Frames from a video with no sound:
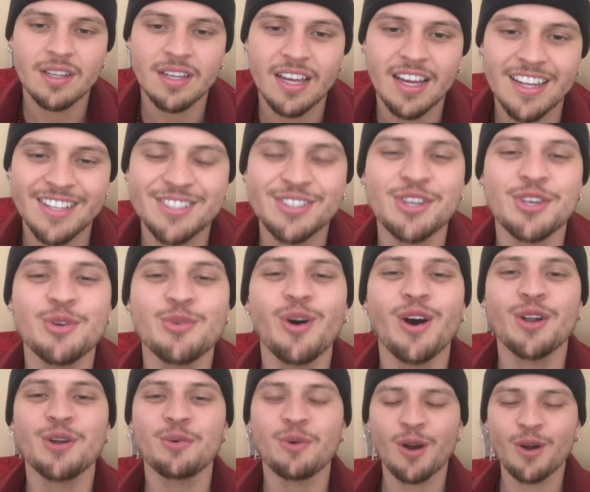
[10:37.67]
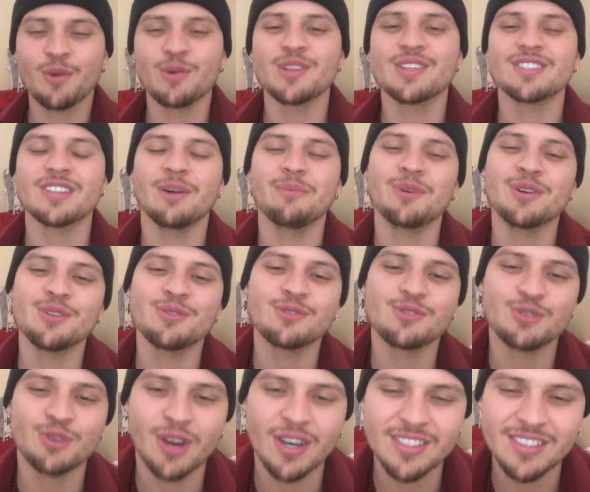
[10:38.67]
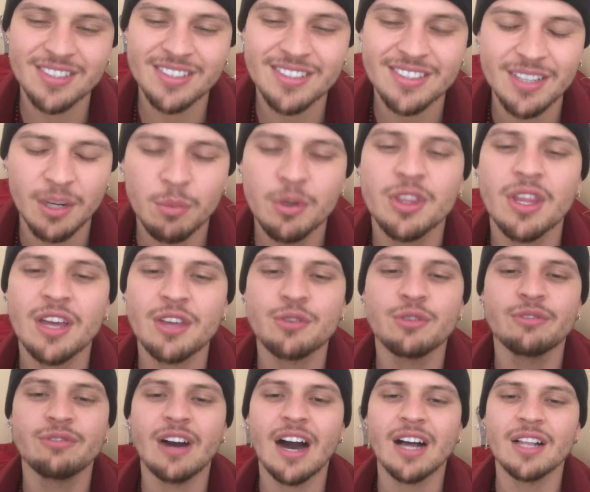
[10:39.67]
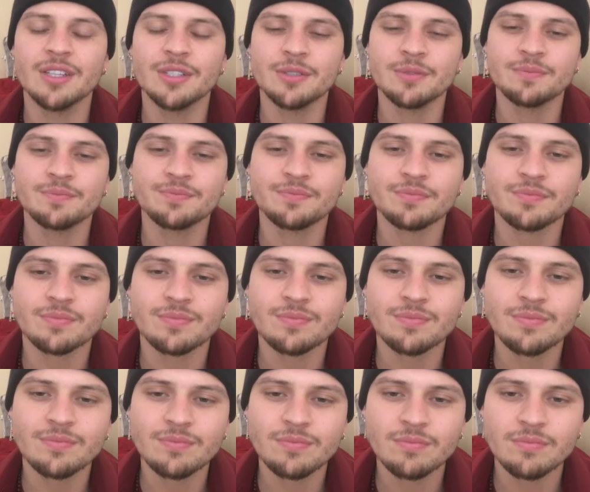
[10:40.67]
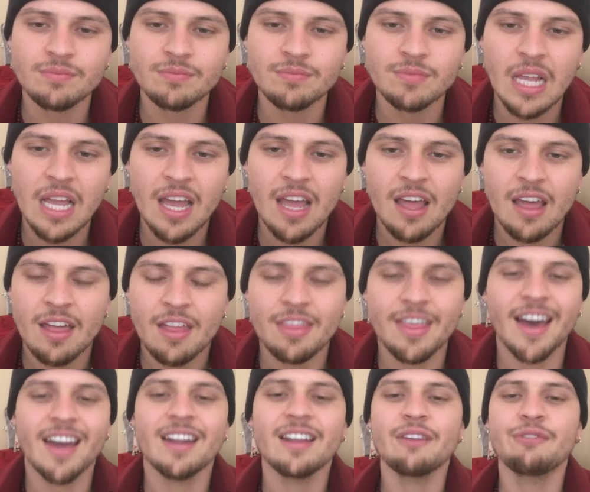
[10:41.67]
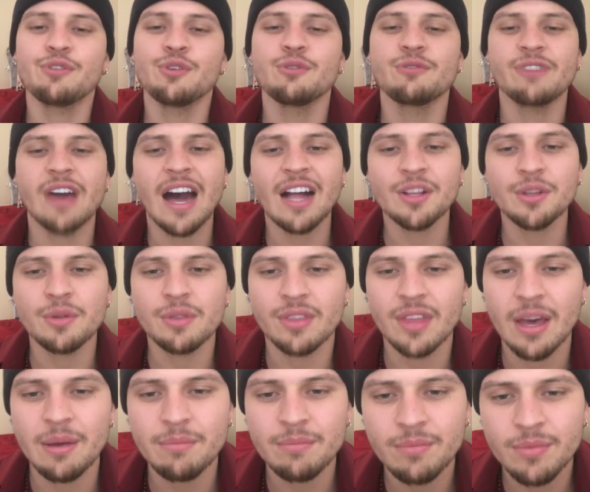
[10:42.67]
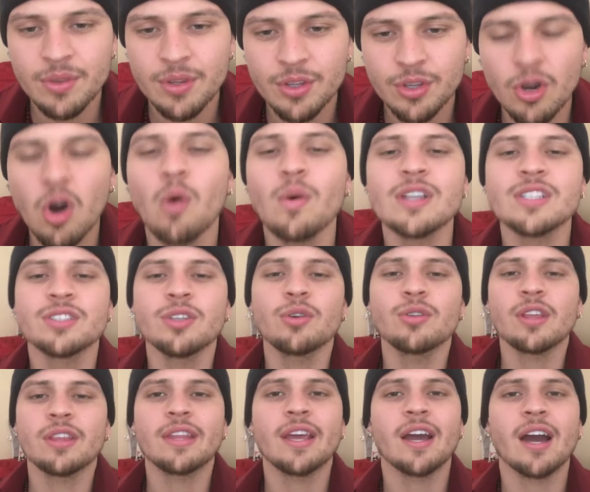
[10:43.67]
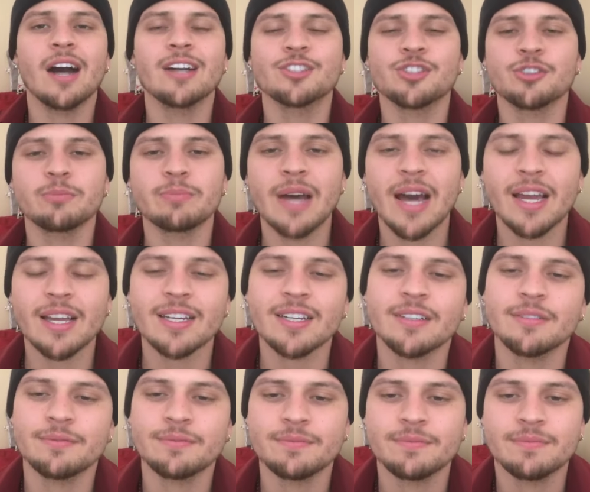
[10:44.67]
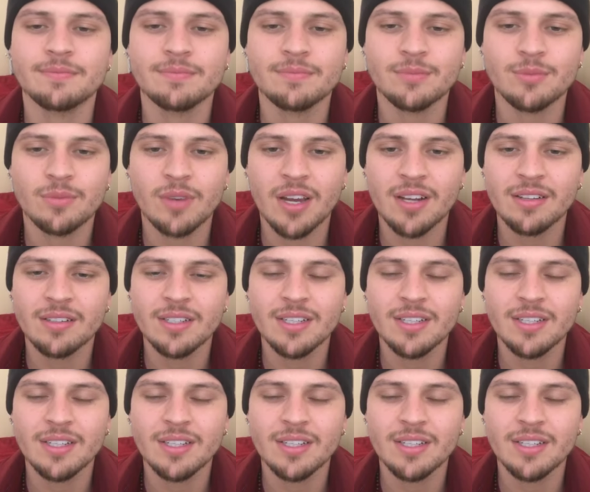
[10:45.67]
And so you want to work with someone you trust, someone that you value. That if you value them, you always know that they got your back, right?